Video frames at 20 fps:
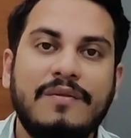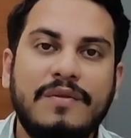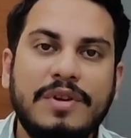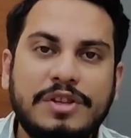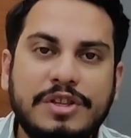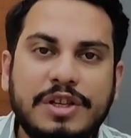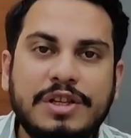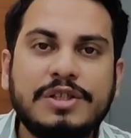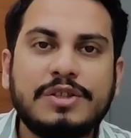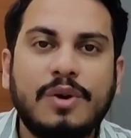
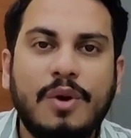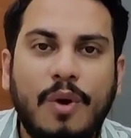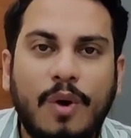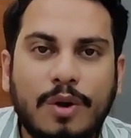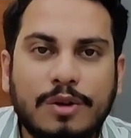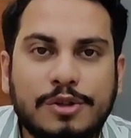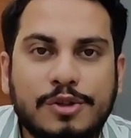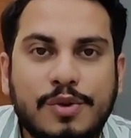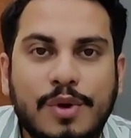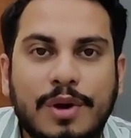which is
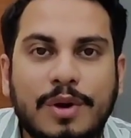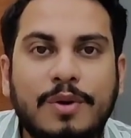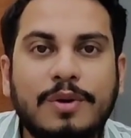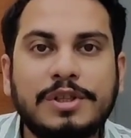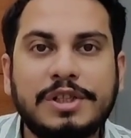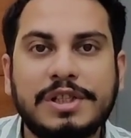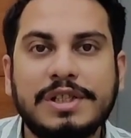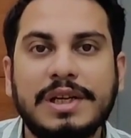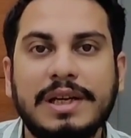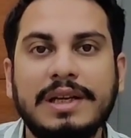also a
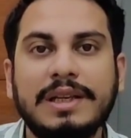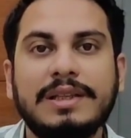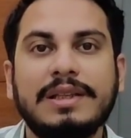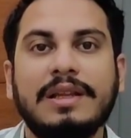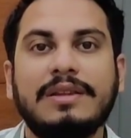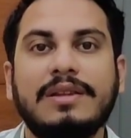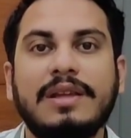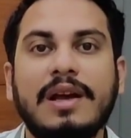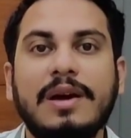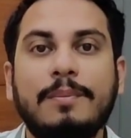good sign
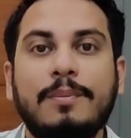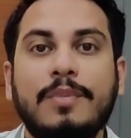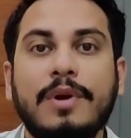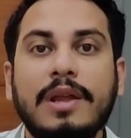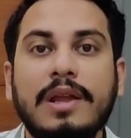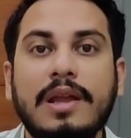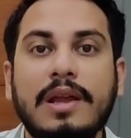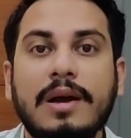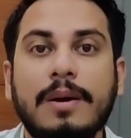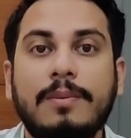that they are
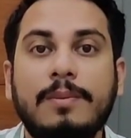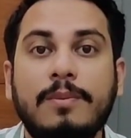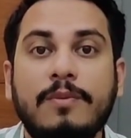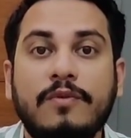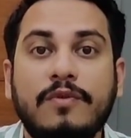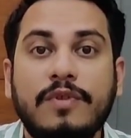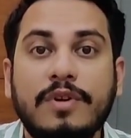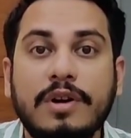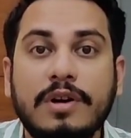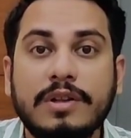bringing
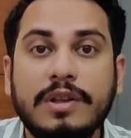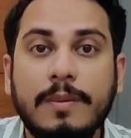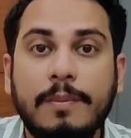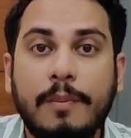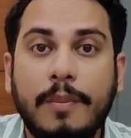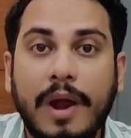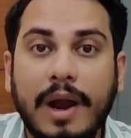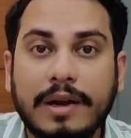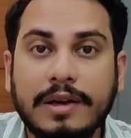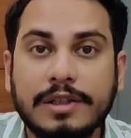up
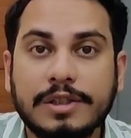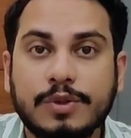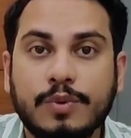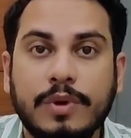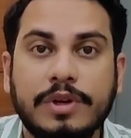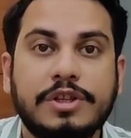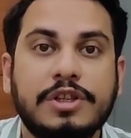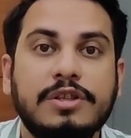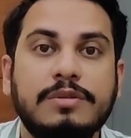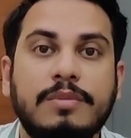further practice
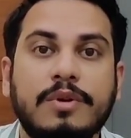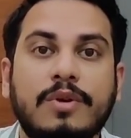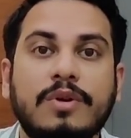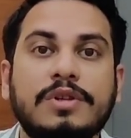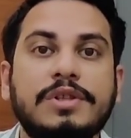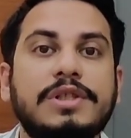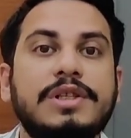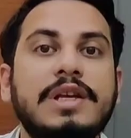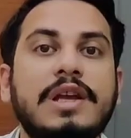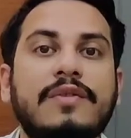questions,
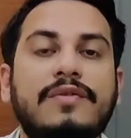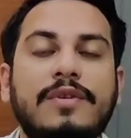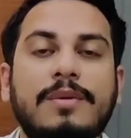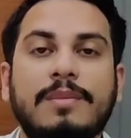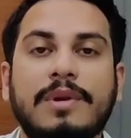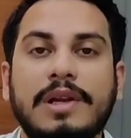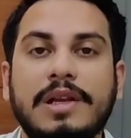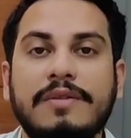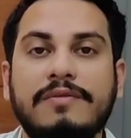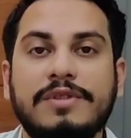because
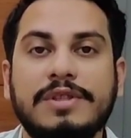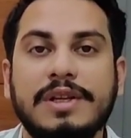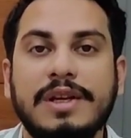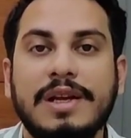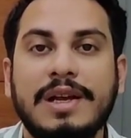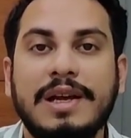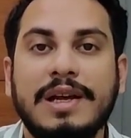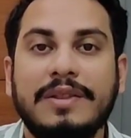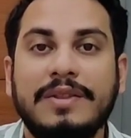CFA believes